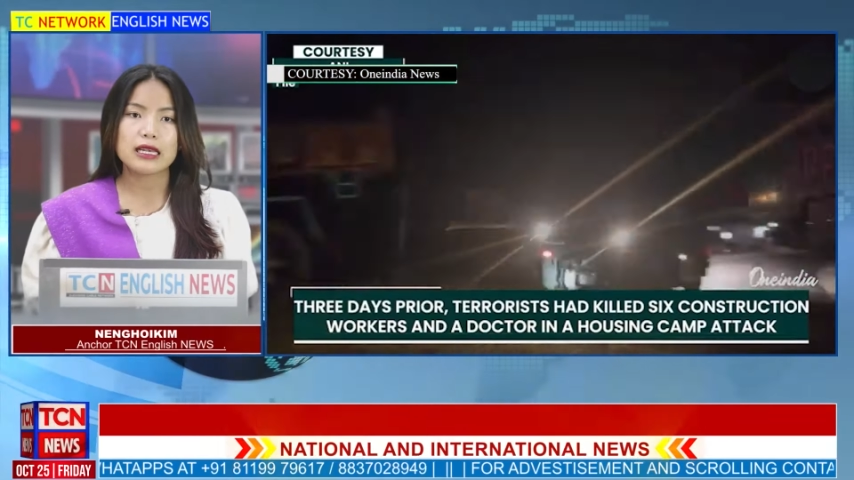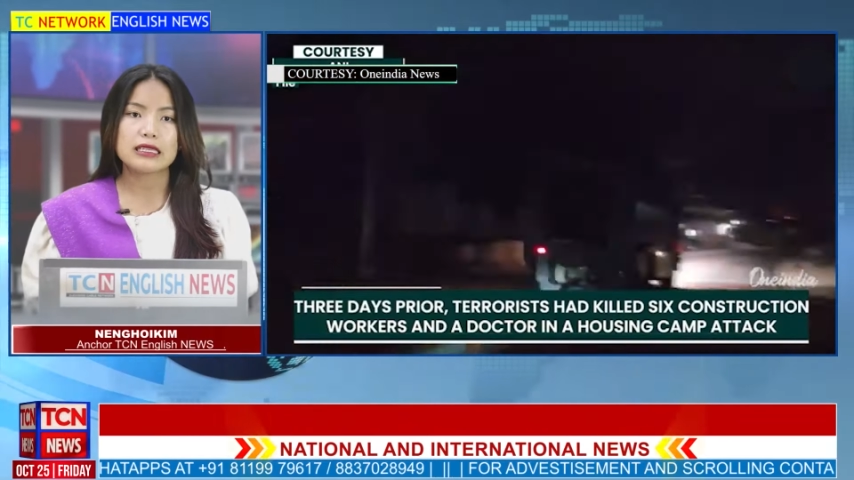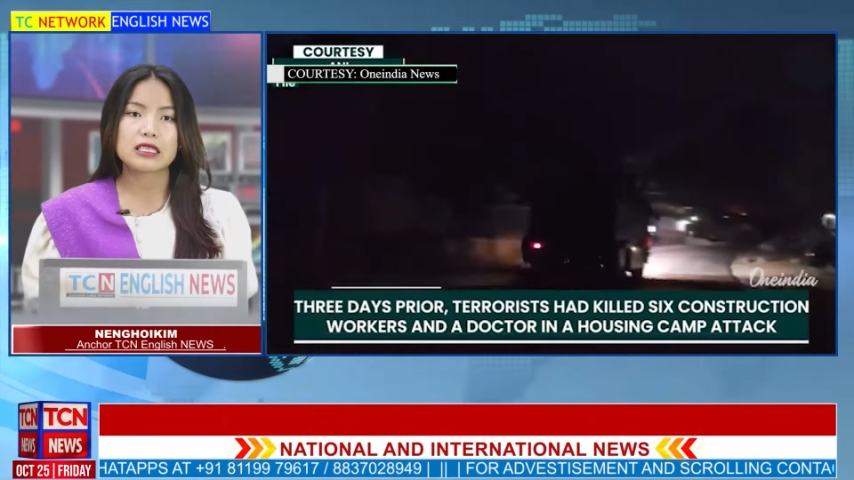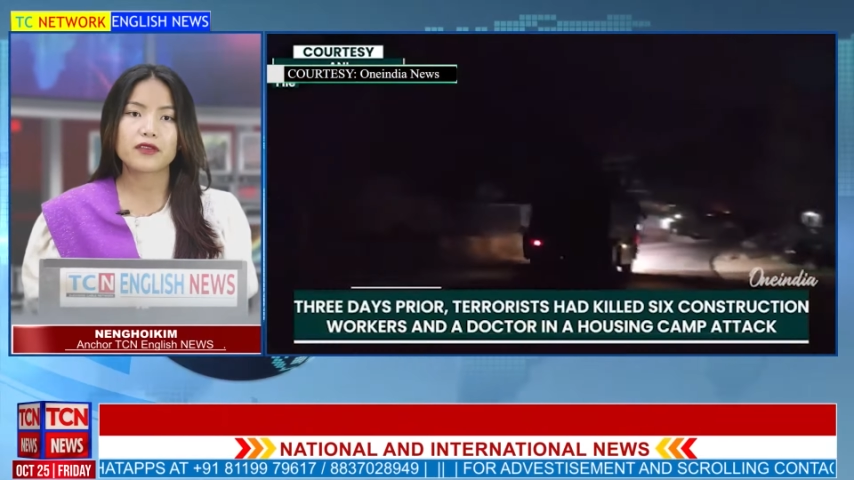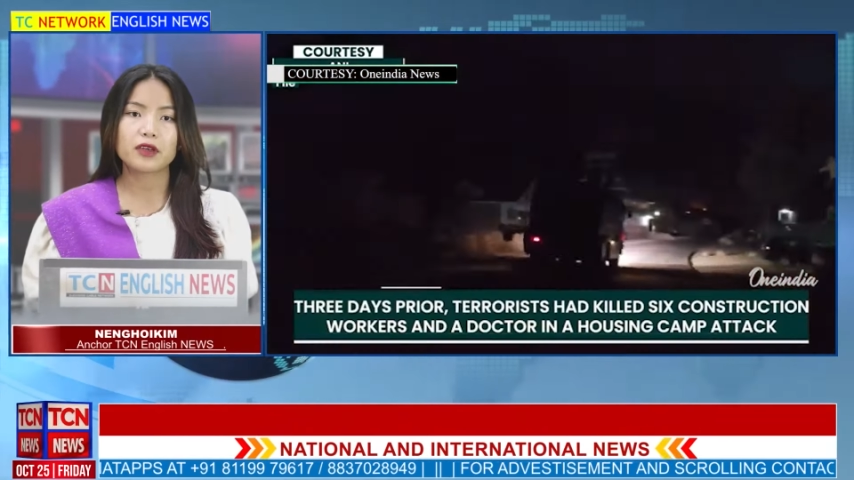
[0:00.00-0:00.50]

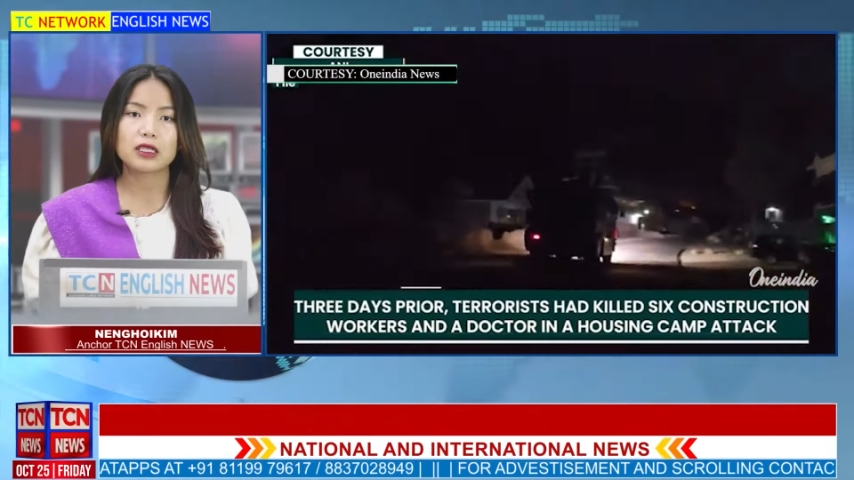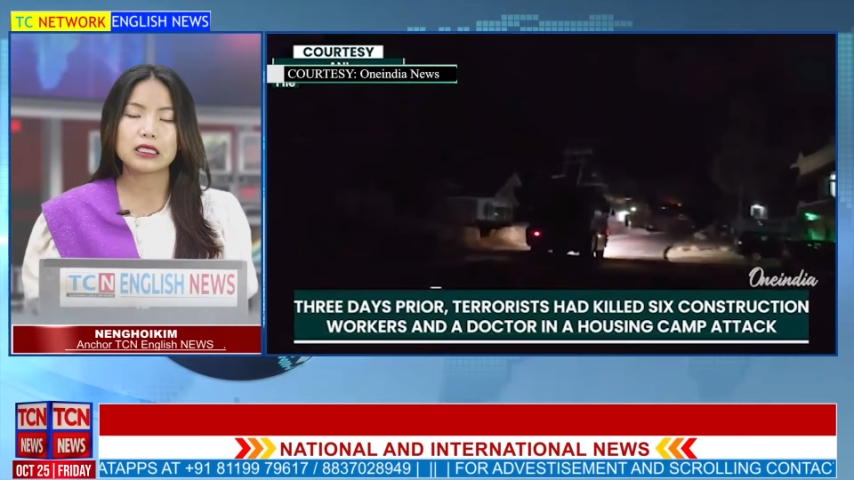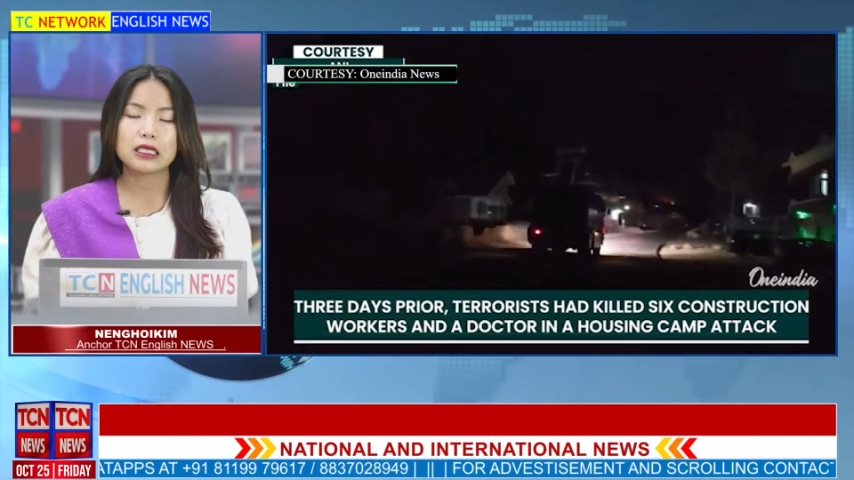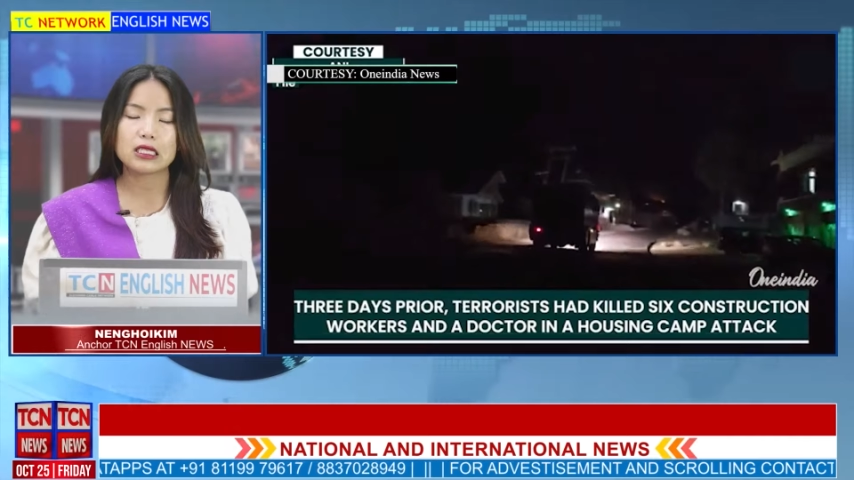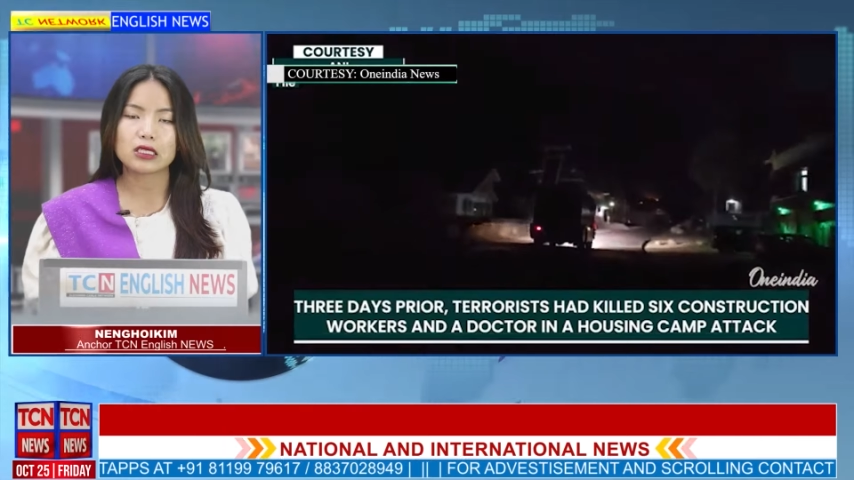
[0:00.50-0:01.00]
several
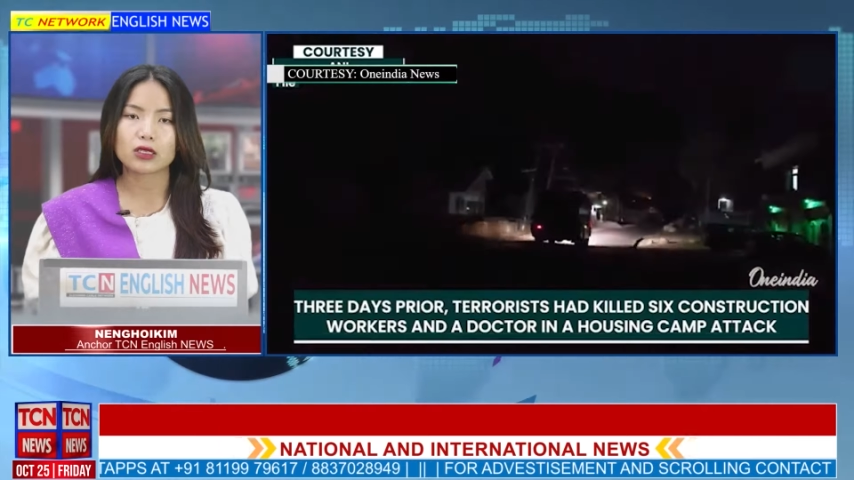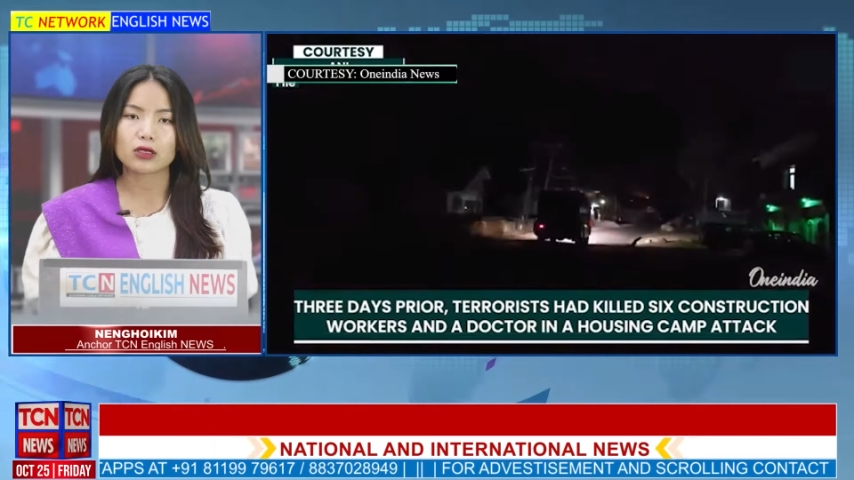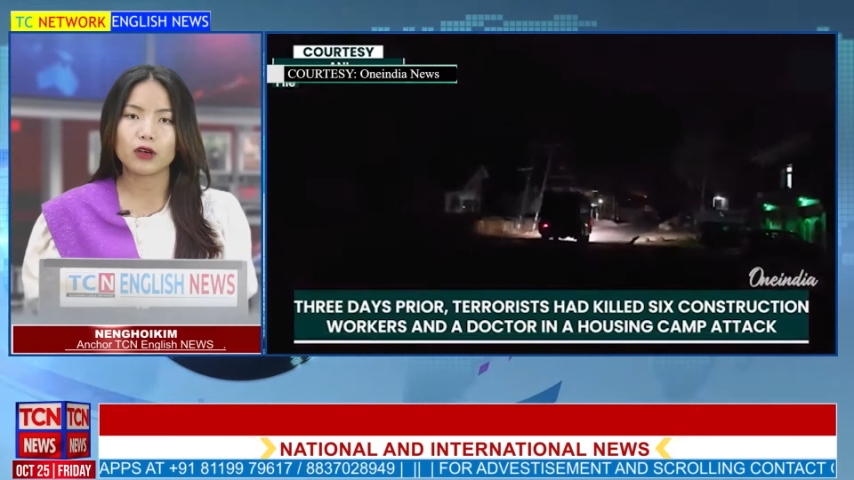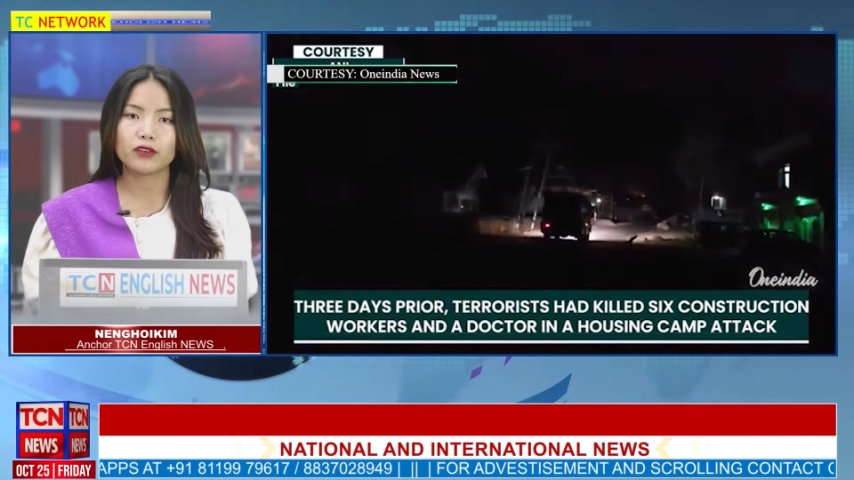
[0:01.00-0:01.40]
districts